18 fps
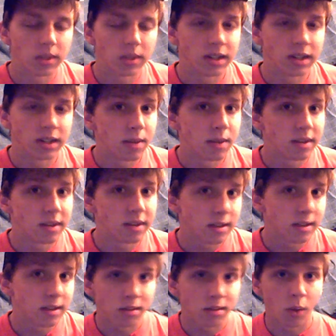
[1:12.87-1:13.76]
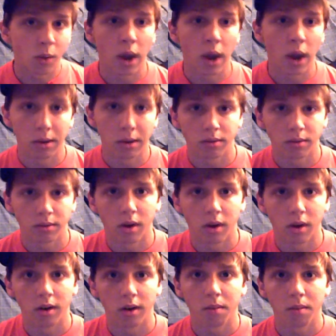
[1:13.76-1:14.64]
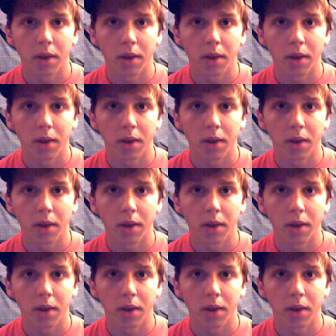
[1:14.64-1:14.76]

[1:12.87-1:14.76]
it didn't make sense to me why it was wrong,